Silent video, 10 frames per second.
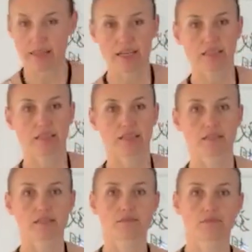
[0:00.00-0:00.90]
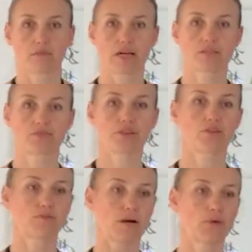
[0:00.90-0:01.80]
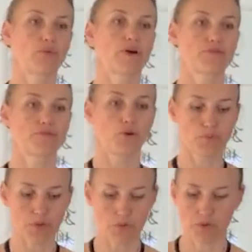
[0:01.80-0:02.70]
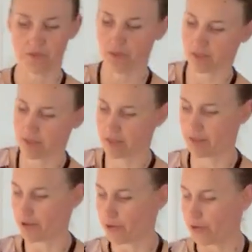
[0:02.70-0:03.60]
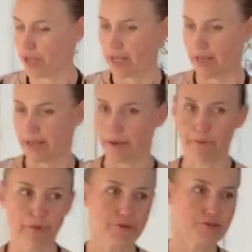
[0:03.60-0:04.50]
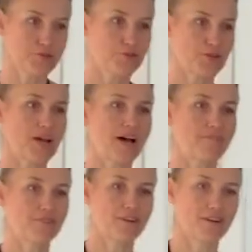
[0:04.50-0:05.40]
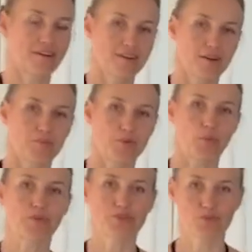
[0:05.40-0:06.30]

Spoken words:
that is my trick or my way of coping with this, you know, wanting to have a proper